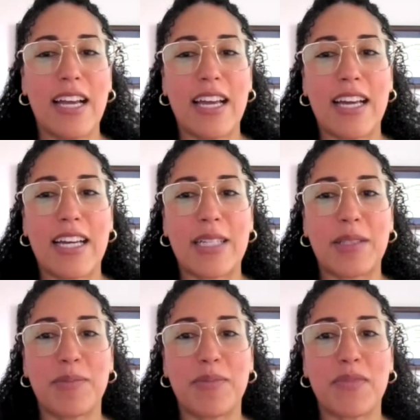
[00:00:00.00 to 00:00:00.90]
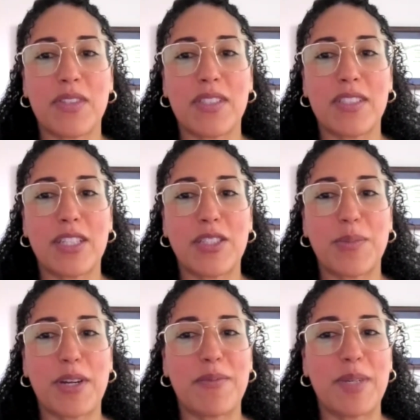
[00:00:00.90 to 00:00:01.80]
Um, Dr.
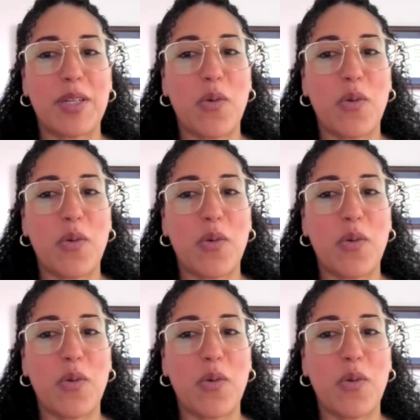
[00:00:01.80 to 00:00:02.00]
Braverman,